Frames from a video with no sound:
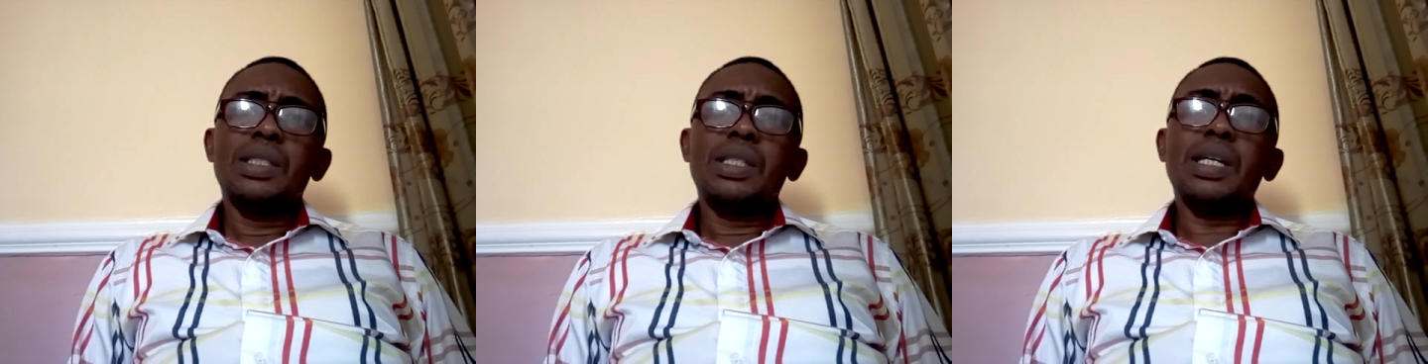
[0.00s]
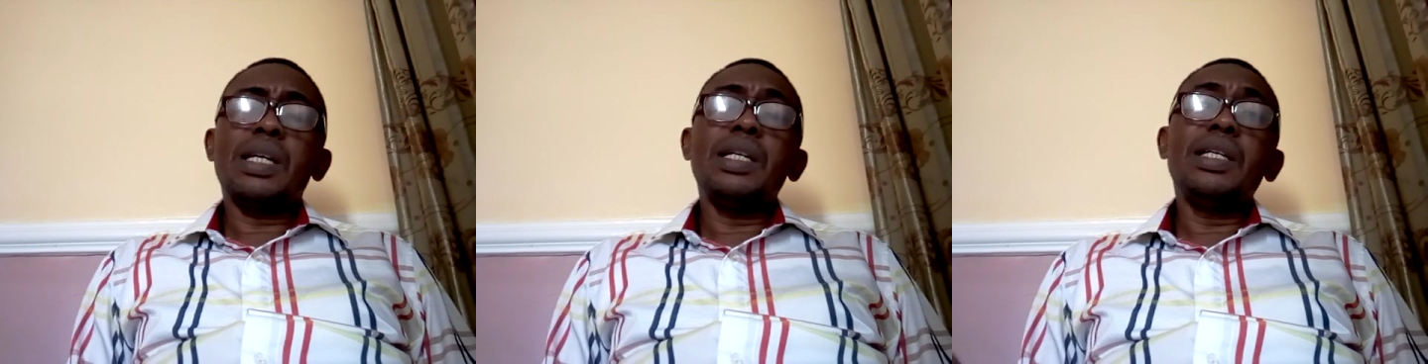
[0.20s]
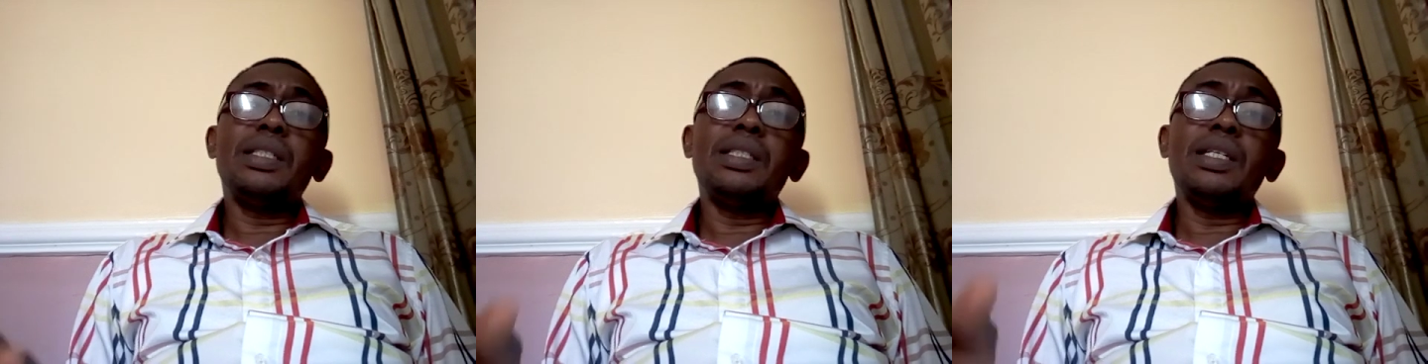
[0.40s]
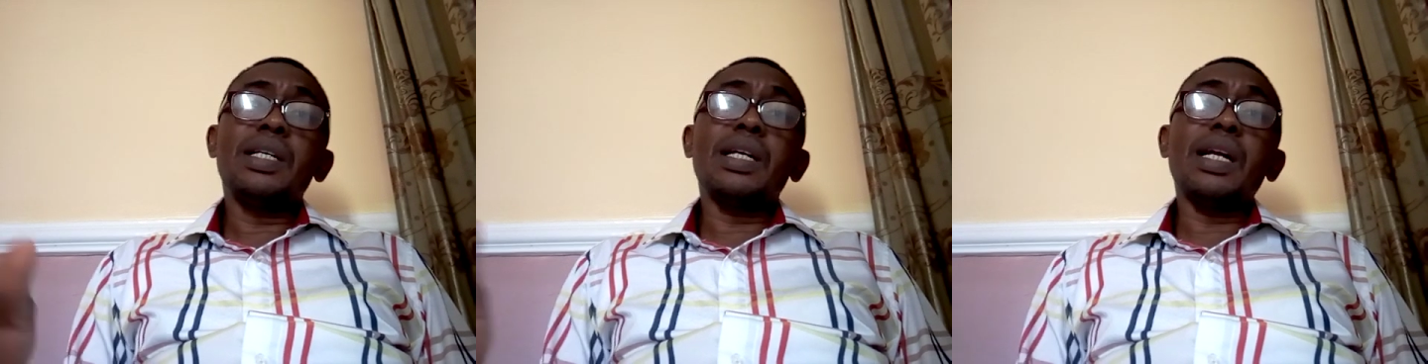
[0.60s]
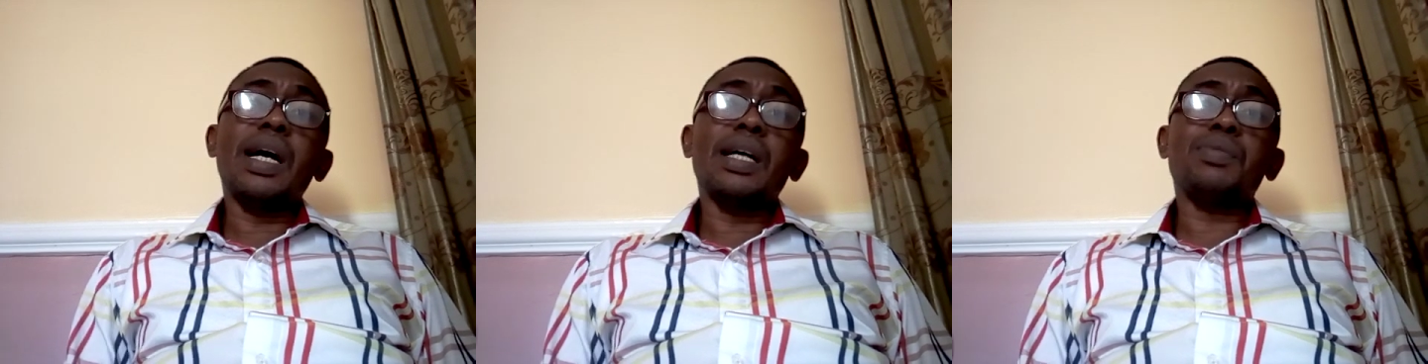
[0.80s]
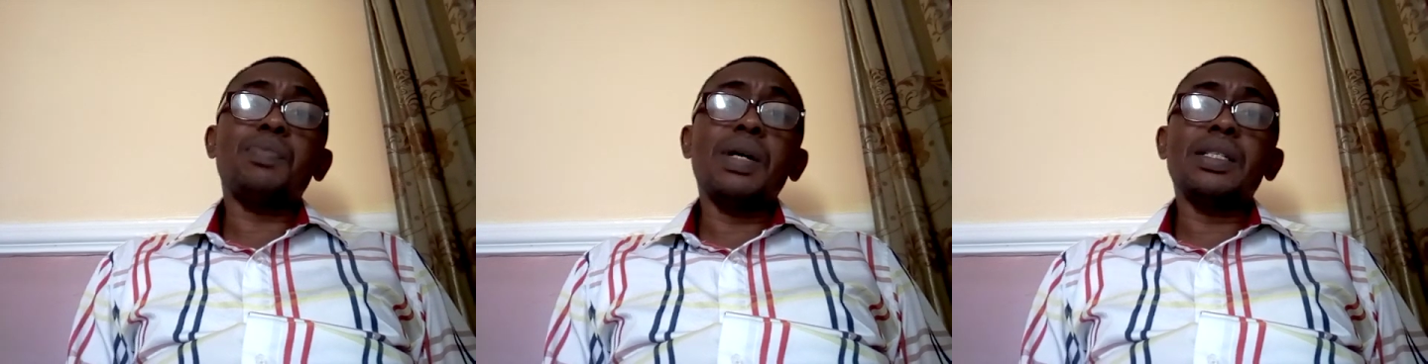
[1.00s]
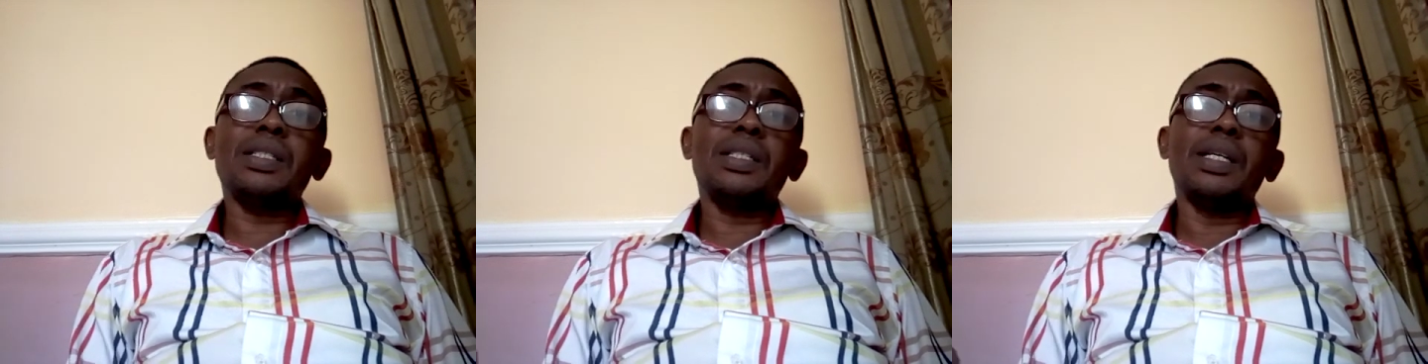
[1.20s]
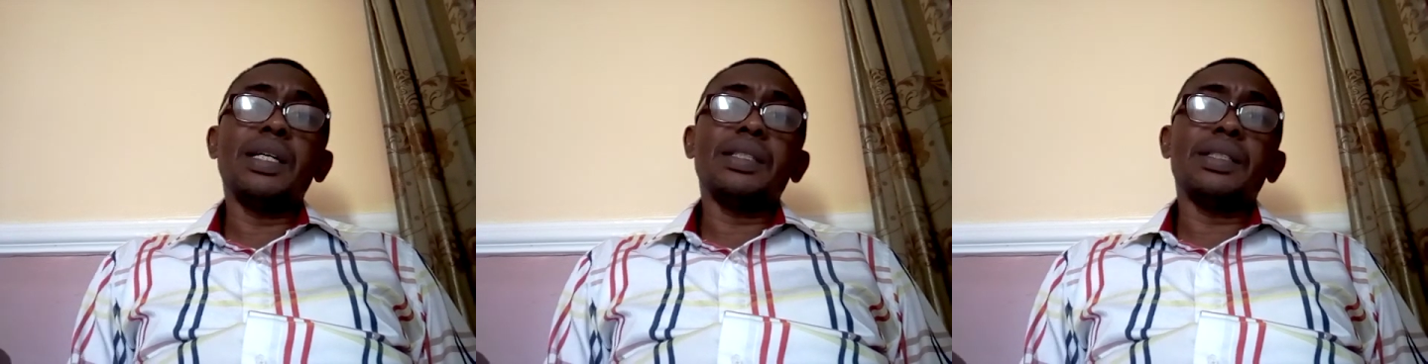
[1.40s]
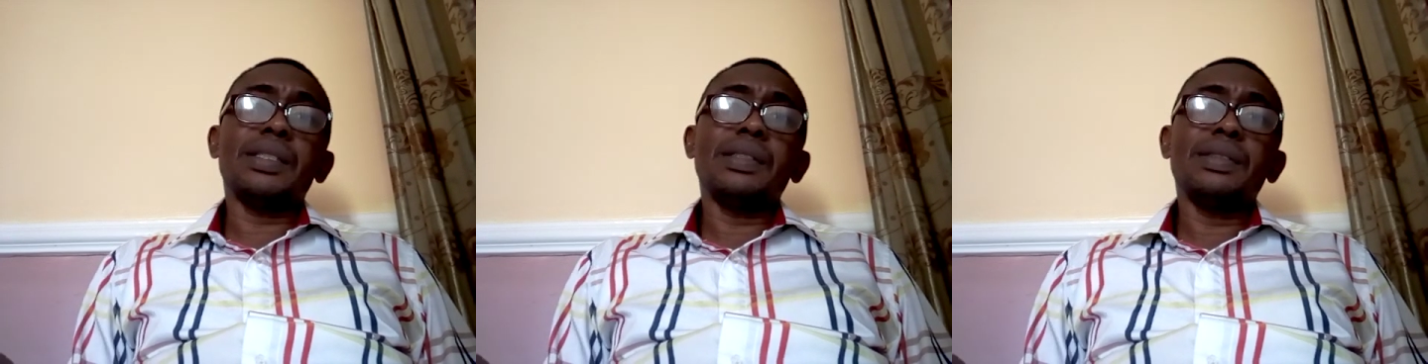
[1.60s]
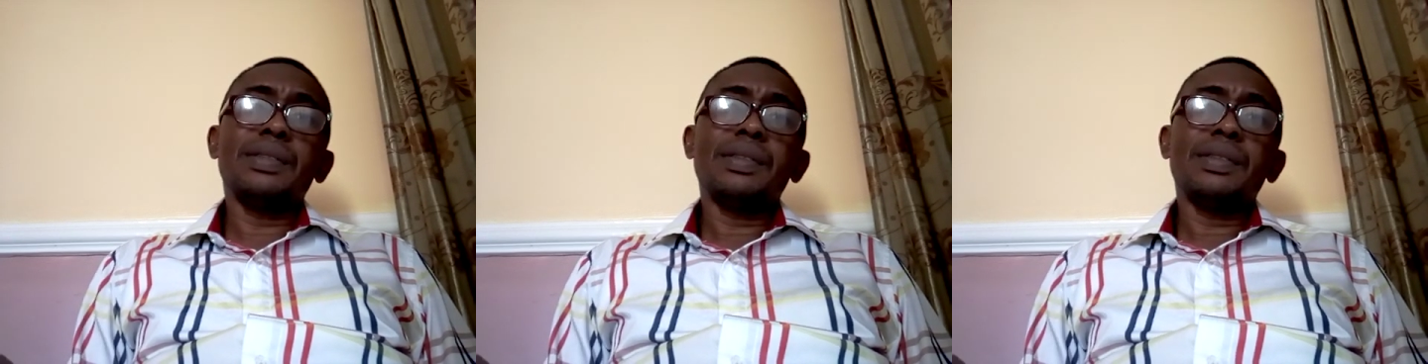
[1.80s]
shakingly declared as president,